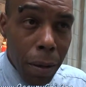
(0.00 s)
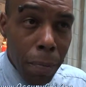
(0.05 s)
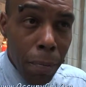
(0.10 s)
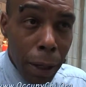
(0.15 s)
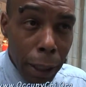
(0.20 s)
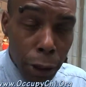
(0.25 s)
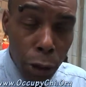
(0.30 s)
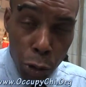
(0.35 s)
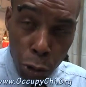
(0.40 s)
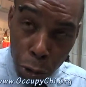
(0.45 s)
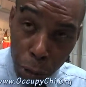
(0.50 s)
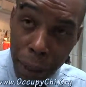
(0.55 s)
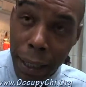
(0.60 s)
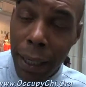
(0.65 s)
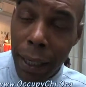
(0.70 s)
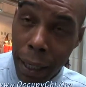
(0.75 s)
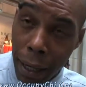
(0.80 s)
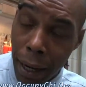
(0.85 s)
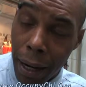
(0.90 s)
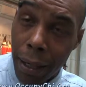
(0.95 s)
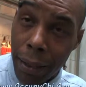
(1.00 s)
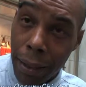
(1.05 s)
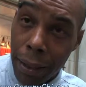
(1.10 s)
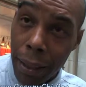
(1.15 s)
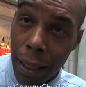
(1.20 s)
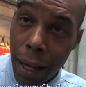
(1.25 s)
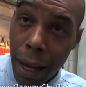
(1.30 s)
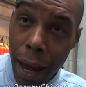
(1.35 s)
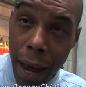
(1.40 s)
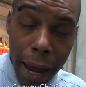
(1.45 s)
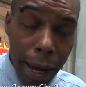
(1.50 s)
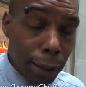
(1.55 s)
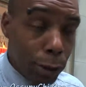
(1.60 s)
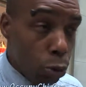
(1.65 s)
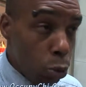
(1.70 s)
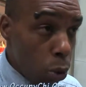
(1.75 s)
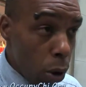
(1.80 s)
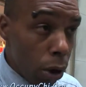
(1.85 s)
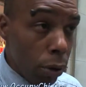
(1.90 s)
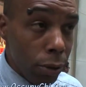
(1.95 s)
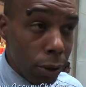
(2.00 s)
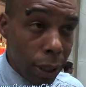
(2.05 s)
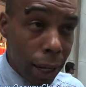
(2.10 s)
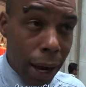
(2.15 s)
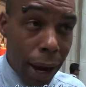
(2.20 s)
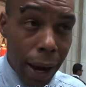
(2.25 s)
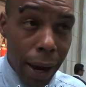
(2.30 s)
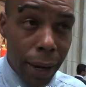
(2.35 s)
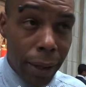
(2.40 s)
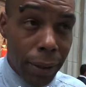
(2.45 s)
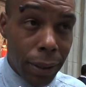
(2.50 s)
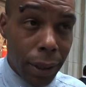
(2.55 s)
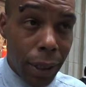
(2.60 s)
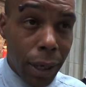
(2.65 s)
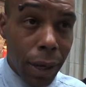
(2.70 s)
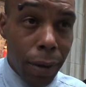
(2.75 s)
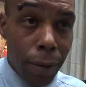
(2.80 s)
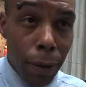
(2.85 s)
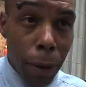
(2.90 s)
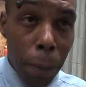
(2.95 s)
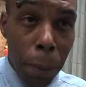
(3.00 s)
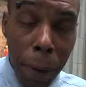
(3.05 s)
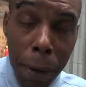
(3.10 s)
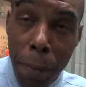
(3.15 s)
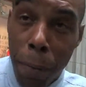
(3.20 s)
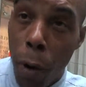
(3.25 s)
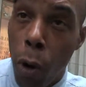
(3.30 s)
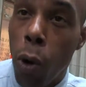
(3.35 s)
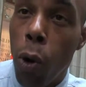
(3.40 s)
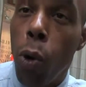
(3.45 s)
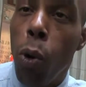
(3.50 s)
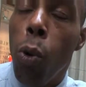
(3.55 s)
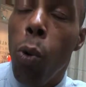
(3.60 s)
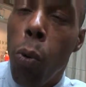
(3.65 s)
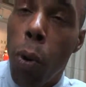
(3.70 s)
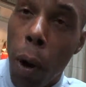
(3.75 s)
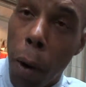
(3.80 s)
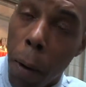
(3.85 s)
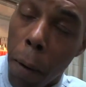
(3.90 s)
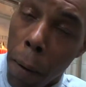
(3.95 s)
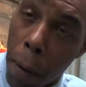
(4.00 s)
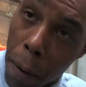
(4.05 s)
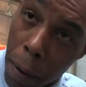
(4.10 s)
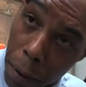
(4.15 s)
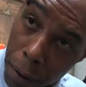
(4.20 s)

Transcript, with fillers: mistreating us as worse as the people who were